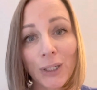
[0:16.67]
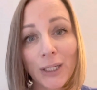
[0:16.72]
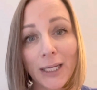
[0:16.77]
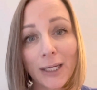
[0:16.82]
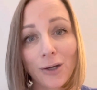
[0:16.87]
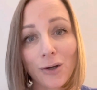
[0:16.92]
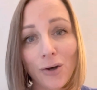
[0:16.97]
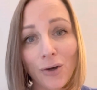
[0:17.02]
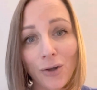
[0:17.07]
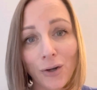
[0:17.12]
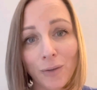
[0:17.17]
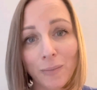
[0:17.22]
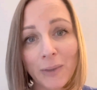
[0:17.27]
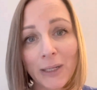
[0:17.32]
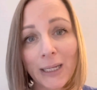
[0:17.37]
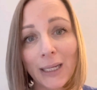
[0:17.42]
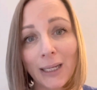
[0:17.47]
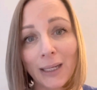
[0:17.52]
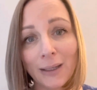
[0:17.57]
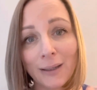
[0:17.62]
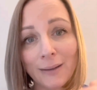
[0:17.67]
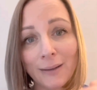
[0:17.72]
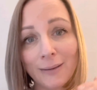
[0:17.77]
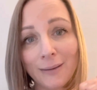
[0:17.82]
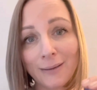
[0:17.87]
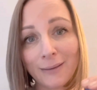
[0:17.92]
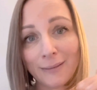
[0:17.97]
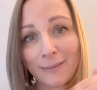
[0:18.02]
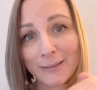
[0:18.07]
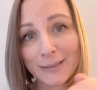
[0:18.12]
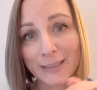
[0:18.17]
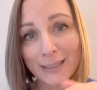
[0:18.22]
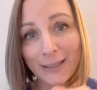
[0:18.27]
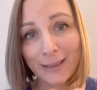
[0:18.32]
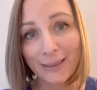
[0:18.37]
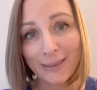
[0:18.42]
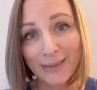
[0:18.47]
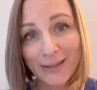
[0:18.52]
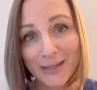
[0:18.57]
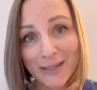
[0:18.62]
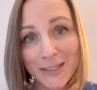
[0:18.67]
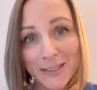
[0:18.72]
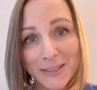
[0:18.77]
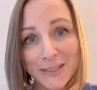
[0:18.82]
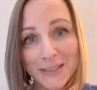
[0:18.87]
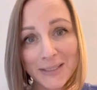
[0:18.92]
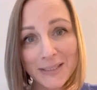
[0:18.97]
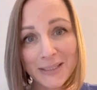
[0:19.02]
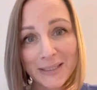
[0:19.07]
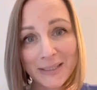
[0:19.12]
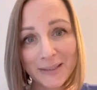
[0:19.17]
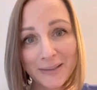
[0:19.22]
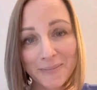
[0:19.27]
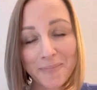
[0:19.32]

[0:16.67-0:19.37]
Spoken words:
economy did this.